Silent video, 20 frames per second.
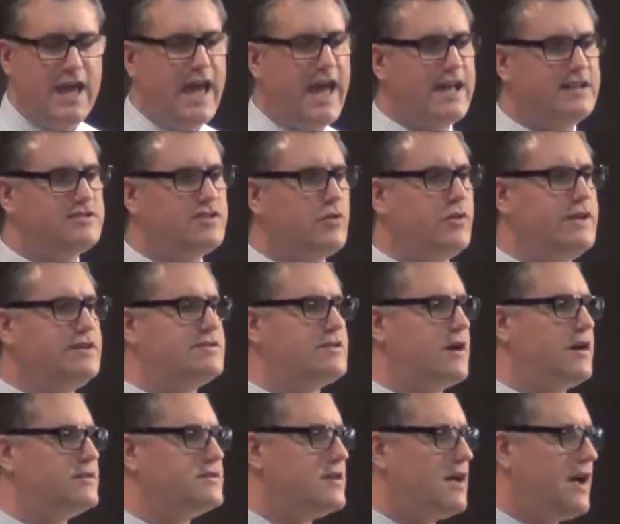And so he
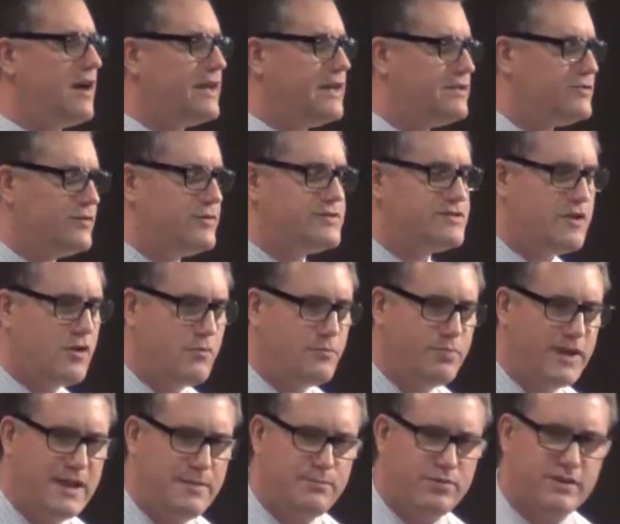started talking to his own
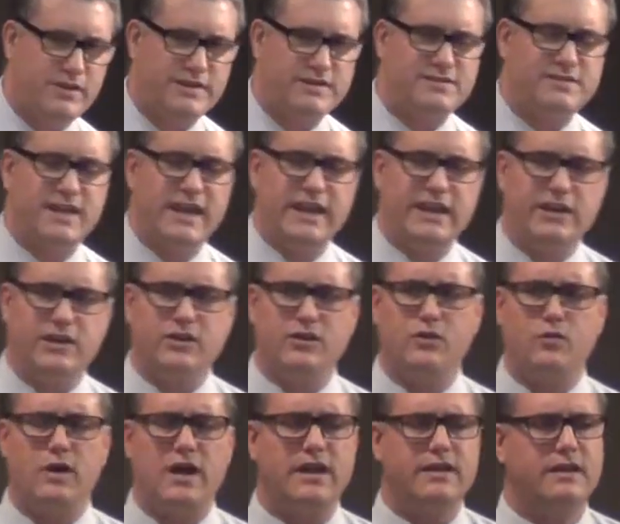people and saying, you
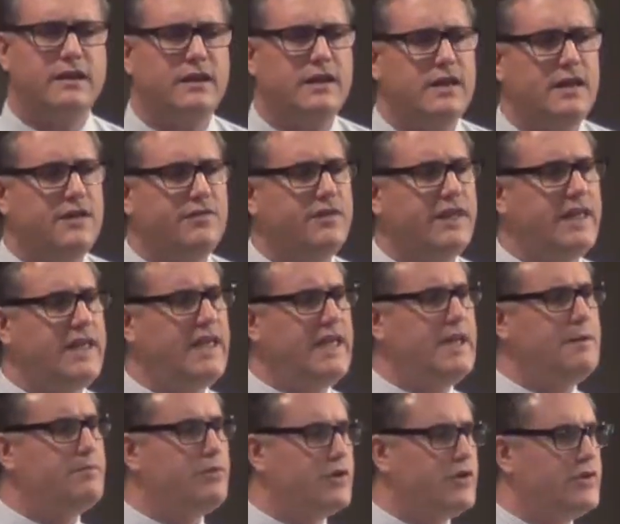know what? The
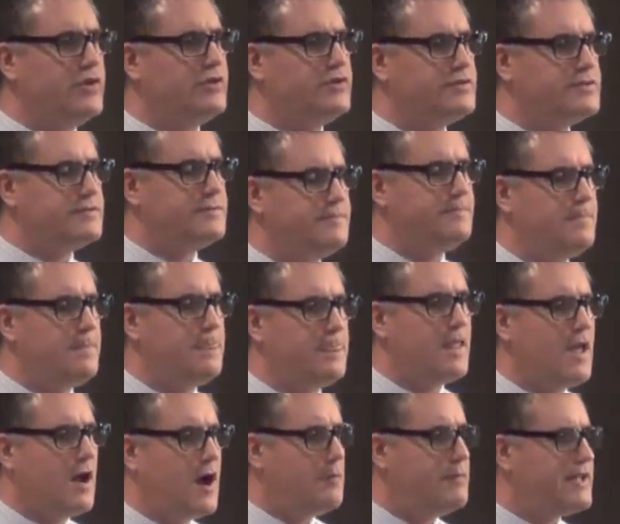Hebrews
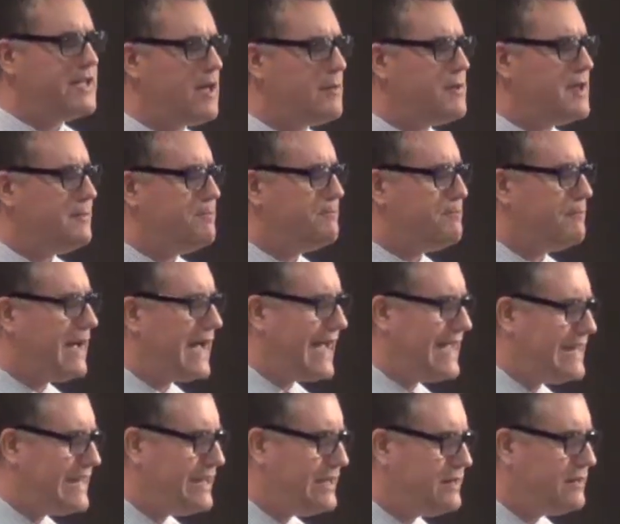are becoming
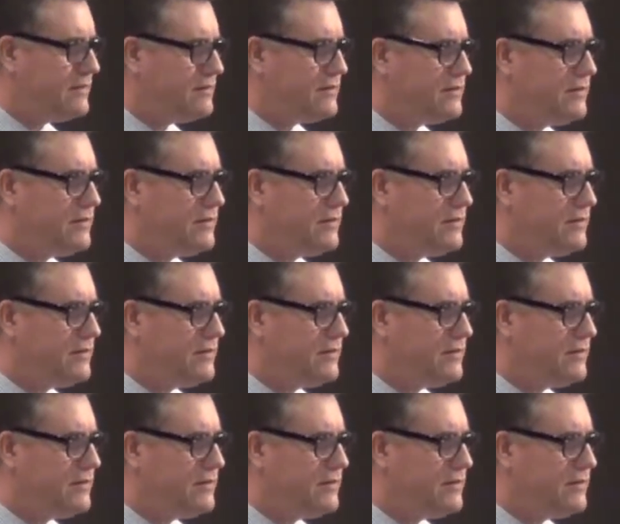mighty,